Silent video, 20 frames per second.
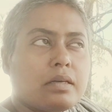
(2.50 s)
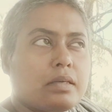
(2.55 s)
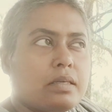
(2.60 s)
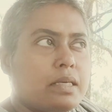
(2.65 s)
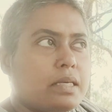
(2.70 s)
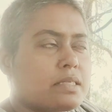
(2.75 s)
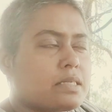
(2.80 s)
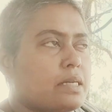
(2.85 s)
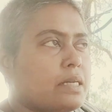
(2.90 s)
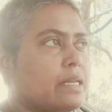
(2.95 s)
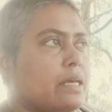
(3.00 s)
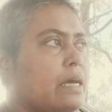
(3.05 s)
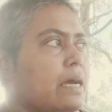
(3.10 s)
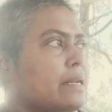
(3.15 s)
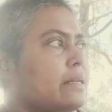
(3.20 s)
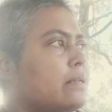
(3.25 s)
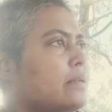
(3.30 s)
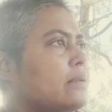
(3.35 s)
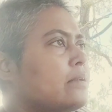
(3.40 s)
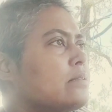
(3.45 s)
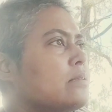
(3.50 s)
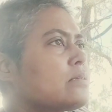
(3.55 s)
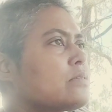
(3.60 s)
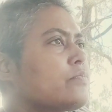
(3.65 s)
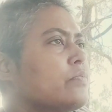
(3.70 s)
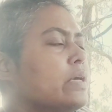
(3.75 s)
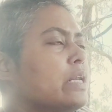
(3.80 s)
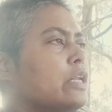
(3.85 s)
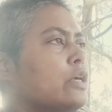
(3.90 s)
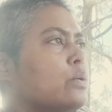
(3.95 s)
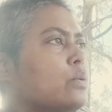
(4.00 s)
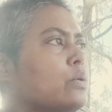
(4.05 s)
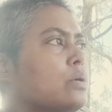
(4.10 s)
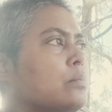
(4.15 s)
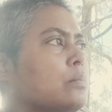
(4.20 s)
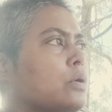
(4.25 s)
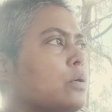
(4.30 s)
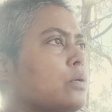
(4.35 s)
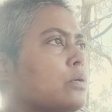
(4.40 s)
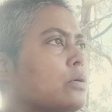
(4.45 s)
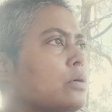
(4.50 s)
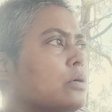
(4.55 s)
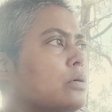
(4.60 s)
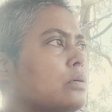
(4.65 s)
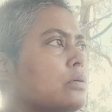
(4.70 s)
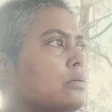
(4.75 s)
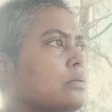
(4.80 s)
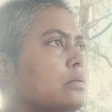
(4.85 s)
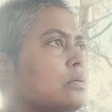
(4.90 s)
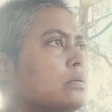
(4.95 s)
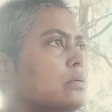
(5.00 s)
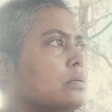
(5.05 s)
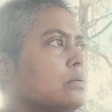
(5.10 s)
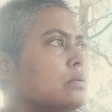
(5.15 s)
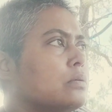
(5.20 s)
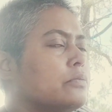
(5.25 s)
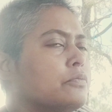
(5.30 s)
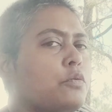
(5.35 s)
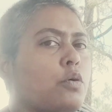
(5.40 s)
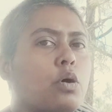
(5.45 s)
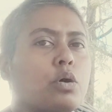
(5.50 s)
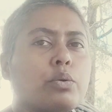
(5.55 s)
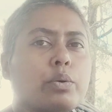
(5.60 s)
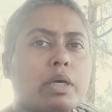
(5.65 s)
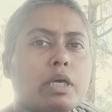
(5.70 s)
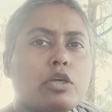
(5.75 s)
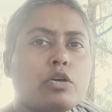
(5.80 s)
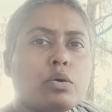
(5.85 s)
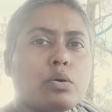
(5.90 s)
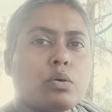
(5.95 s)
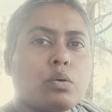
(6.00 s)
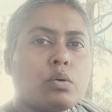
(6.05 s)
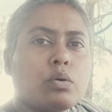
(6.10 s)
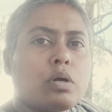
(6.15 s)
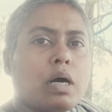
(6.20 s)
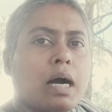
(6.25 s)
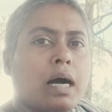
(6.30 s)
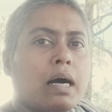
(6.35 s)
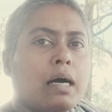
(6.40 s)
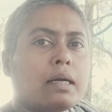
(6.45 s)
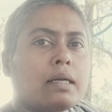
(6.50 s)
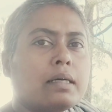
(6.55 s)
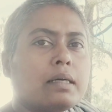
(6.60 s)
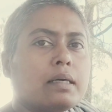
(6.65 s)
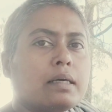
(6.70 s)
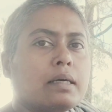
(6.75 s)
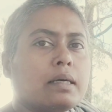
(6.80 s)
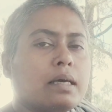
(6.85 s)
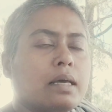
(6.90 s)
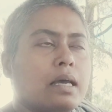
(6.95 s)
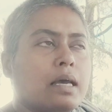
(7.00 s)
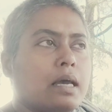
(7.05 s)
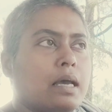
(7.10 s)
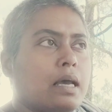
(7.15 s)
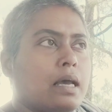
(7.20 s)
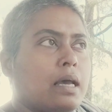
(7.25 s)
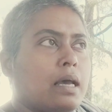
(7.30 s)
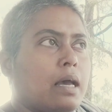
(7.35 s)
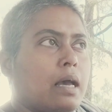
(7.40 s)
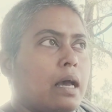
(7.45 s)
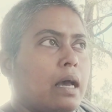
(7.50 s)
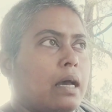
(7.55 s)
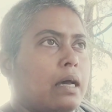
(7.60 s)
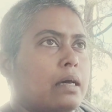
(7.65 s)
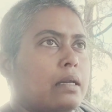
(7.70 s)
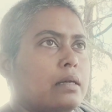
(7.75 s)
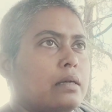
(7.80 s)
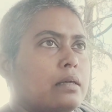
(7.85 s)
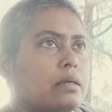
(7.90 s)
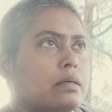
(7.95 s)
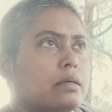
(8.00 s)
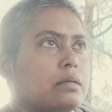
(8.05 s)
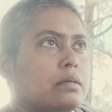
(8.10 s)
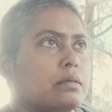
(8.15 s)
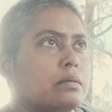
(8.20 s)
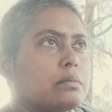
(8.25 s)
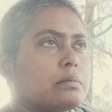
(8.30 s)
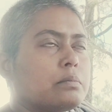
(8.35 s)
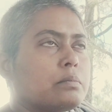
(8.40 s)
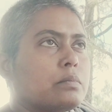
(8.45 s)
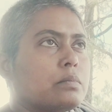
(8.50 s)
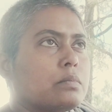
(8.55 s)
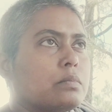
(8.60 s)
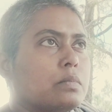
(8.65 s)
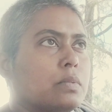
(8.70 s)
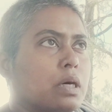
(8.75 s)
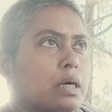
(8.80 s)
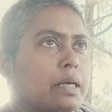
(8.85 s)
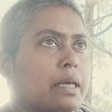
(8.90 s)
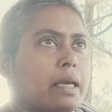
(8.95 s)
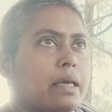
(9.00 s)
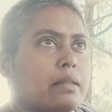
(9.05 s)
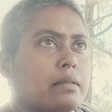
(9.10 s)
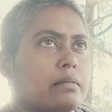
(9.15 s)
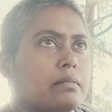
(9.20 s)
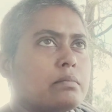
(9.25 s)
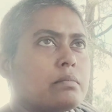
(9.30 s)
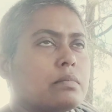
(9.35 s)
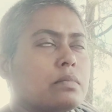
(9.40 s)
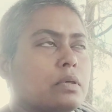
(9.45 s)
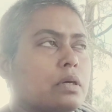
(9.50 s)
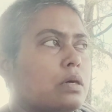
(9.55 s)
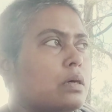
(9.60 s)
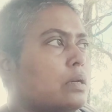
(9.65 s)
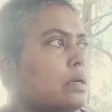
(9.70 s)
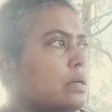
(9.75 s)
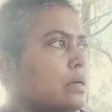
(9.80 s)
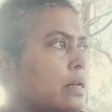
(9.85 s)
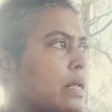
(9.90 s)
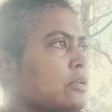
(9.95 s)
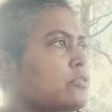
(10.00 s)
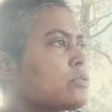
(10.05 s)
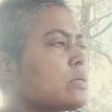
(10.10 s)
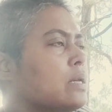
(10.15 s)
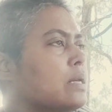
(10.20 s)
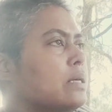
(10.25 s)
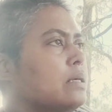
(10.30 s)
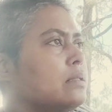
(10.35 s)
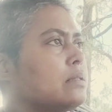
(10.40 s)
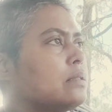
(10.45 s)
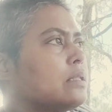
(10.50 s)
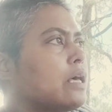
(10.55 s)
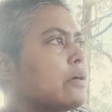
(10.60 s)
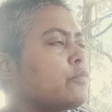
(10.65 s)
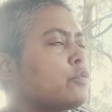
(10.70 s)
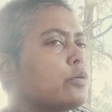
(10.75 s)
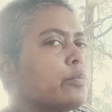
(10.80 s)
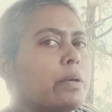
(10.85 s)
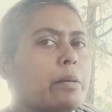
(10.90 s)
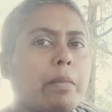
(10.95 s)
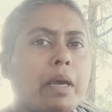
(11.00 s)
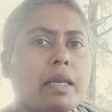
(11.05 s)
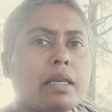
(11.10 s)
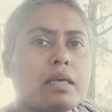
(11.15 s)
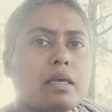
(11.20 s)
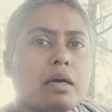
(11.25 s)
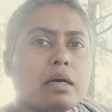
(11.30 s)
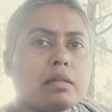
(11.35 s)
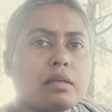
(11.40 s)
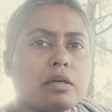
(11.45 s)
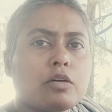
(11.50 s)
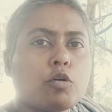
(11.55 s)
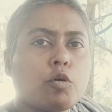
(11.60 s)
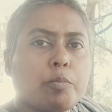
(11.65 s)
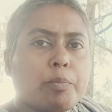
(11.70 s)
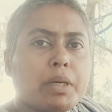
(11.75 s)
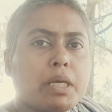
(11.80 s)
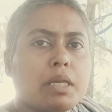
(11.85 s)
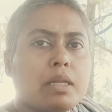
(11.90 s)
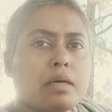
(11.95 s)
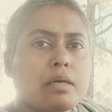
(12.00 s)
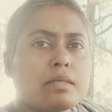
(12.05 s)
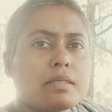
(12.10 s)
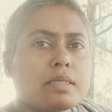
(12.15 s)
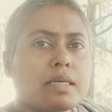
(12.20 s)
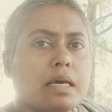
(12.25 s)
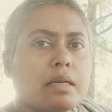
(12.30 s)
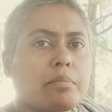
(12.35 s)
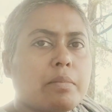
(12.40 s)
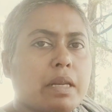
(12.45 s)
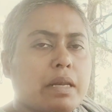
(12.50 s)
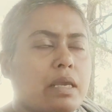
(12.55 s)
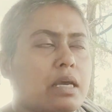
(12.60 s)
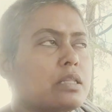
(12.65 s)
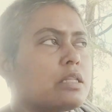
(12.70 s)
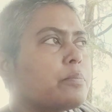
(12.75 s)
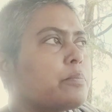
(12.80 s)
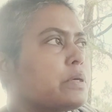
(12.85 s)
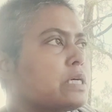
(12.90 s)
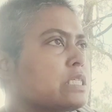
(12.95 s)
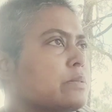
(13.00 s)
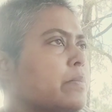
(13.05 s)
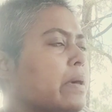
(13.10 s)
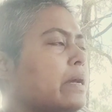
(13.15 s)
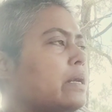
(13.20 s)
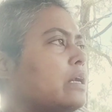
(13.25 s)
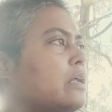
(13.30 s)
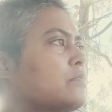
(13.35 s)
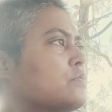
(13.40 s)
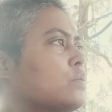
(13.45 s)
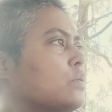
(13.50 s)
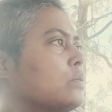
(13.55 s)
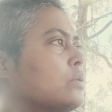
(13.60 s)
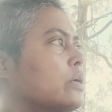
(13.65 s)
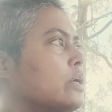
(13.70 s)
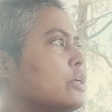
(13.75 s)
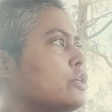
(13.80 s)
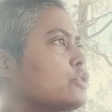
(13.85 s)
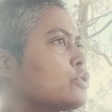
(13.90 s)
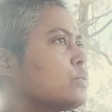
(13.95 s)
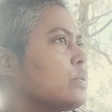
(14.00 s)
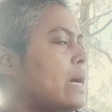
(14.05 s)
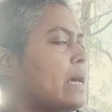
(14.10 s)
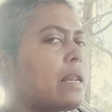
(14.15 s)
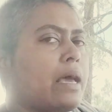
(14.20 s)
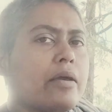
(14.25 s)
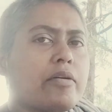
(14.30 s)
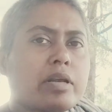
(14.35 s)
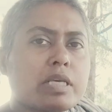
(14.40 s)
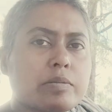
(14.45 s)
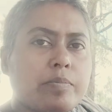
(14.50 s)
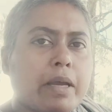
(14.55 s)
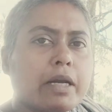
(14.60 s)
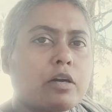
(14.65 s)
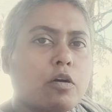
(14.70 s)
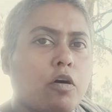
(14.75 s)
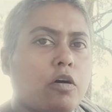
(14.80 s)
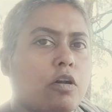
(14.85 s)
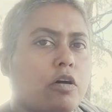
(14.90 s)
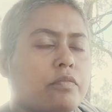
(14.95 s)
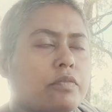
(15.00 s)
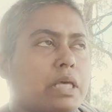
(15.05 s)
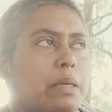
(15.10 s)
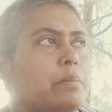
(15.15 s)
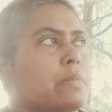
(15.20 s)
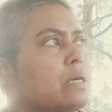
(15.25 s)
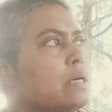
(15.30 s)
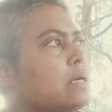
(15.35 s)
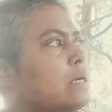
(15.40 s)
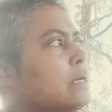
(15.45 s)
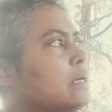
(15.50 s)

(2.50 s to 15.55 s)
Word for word: Yesterday I did this video about following your own heart and uh, again naturally there would be many other opinions and many other perspectives on the issue and I respect all of them